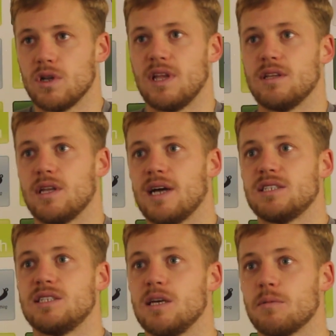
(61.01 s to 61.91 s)
At the end of the day,
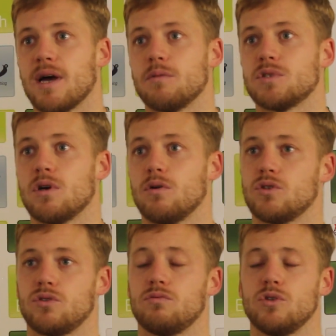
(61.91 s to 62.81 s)
it's a team game, so we
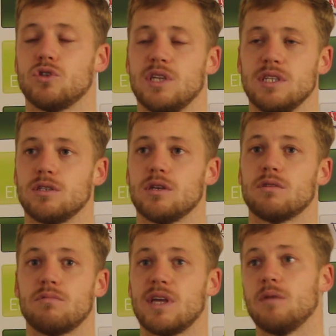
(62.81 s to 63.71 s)
just need to
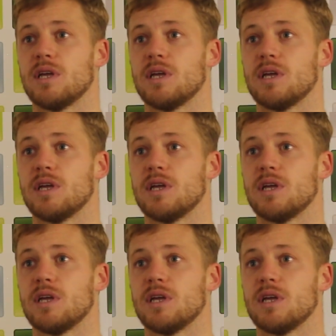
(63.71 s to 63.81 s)
keep